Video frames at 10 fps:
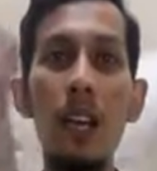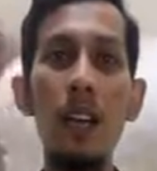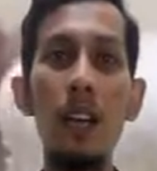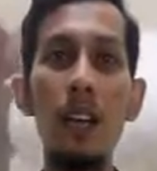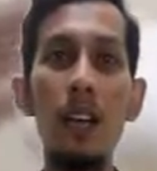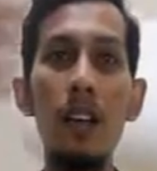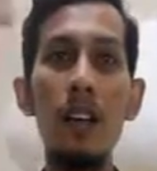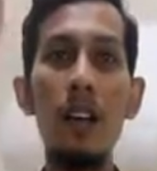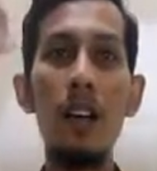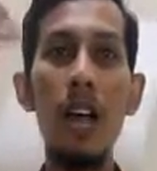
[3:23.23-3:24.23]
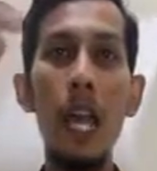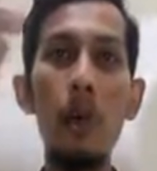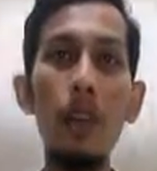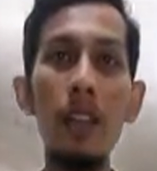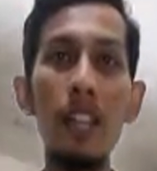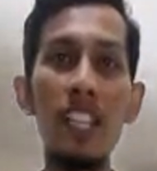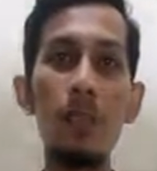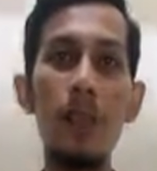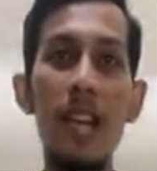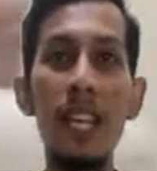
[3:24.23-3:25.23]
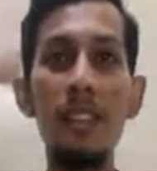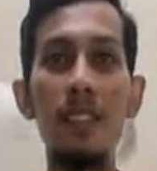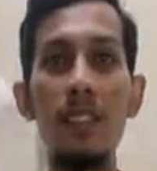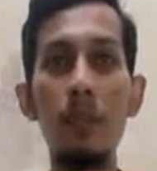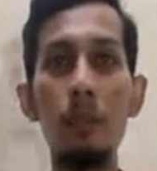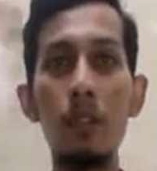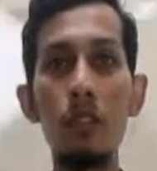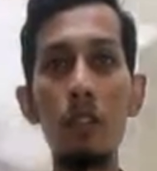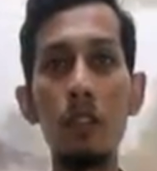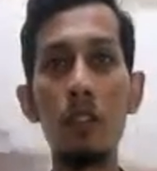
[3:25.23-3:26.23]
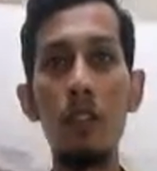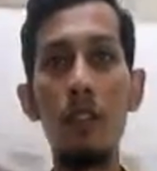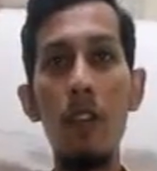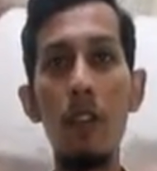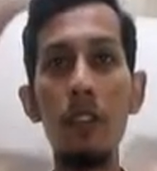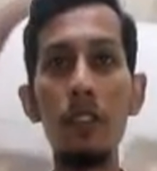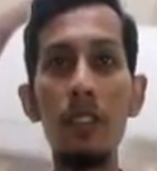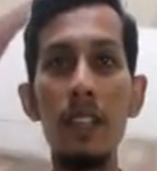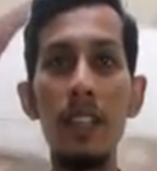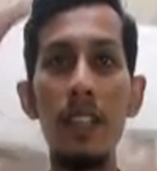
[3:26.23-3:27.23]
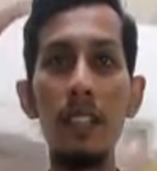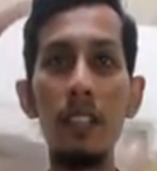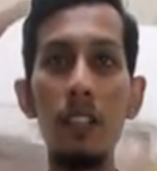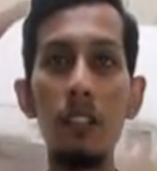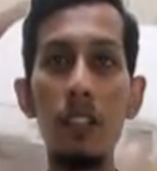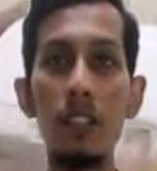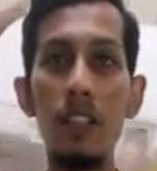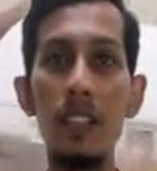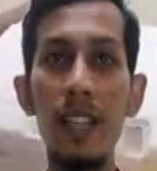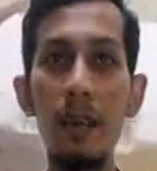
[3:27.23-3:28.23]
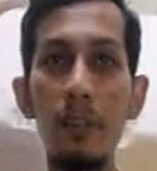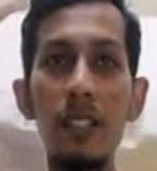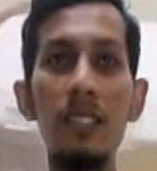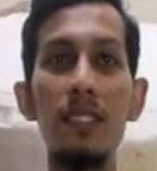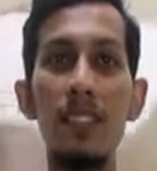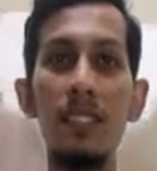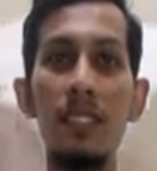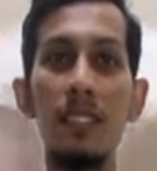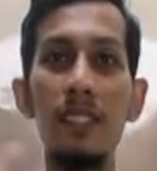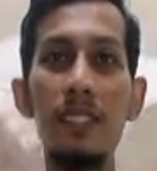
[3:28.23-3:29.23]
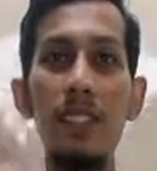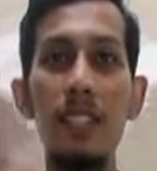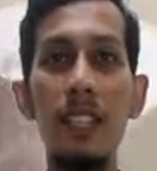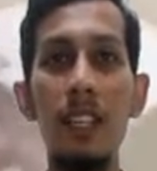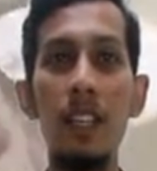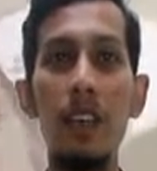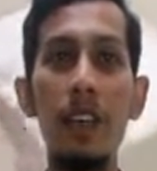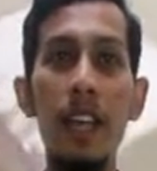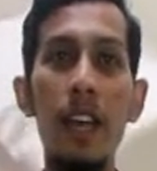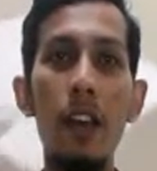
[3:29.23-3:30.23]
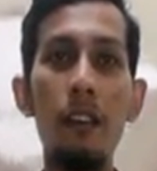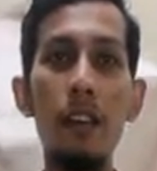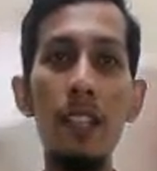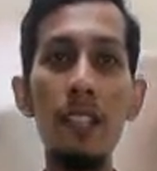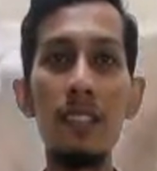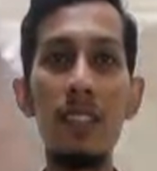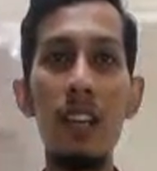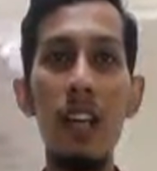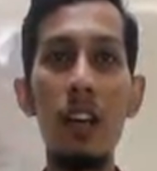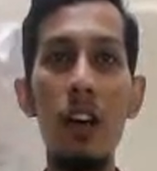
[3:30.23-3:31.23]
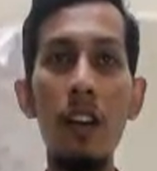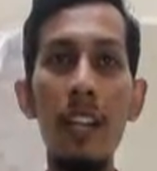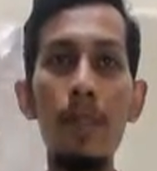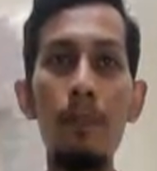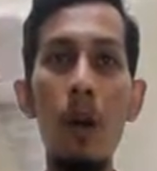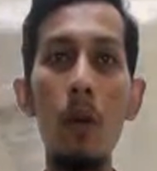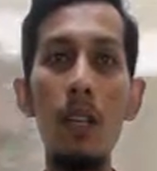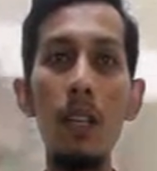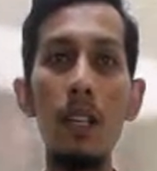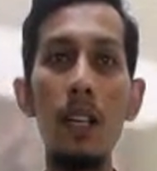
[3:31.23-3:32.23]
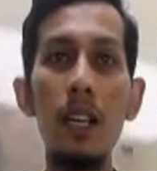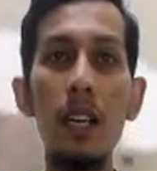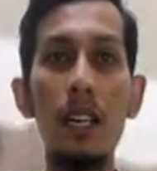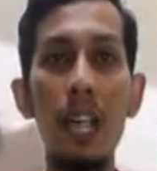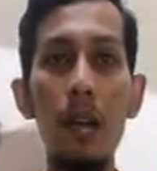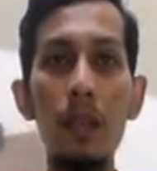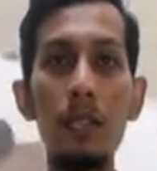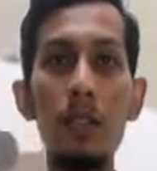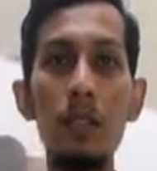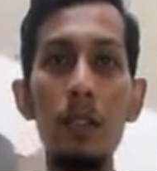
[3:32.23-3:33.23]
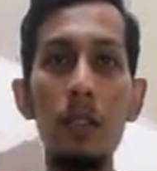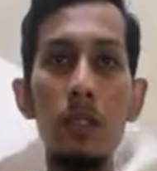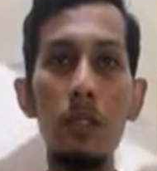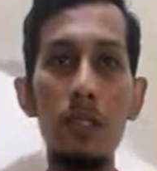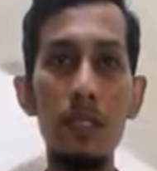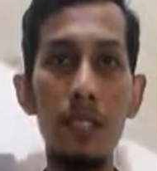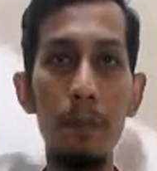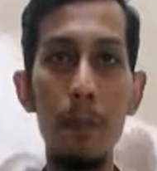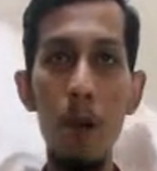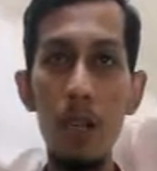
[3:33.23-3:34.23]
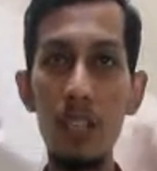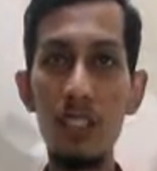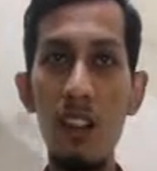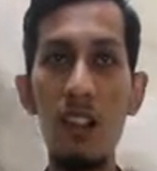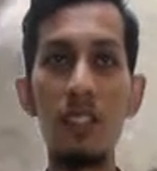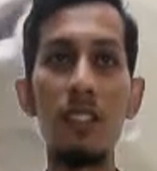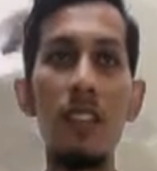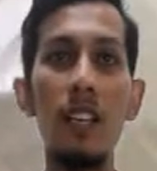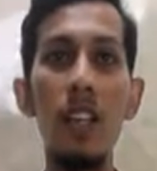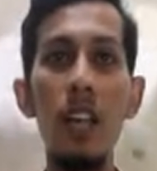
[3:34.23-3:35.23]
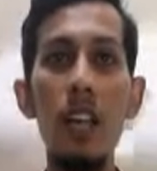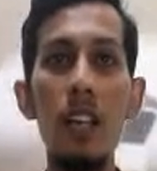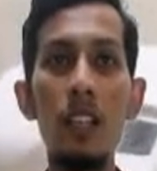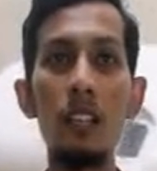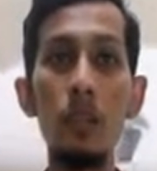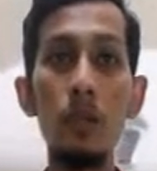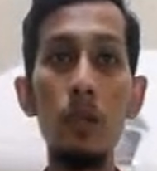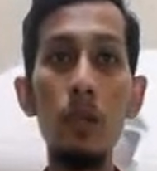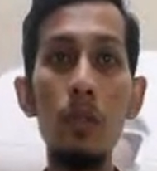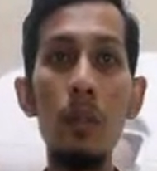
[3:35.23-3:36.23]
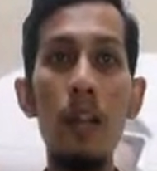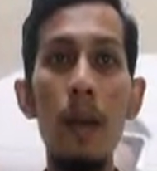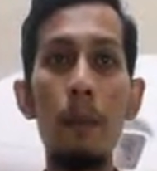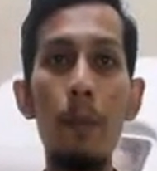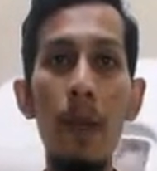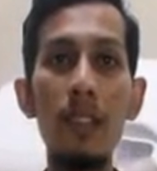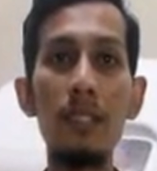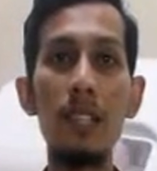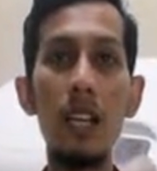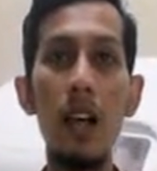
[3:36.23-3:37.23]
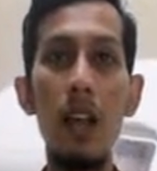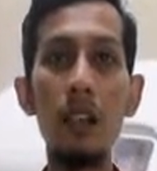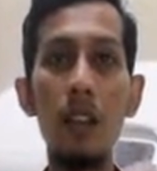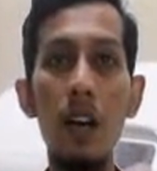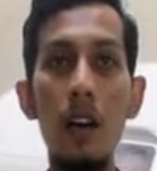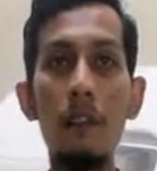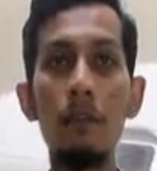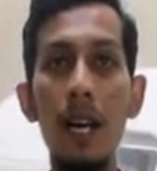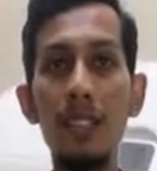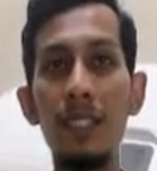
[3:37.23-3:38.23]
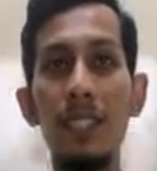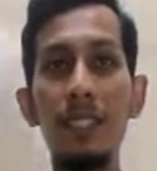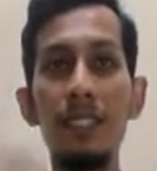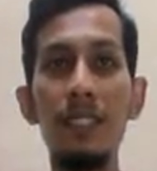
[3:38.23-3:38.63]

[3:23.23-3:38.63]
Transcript: I will explain the process for using an ultrasonic nebulizer. Okay, first connect the power cable to the power source. 2. Press the on-off button.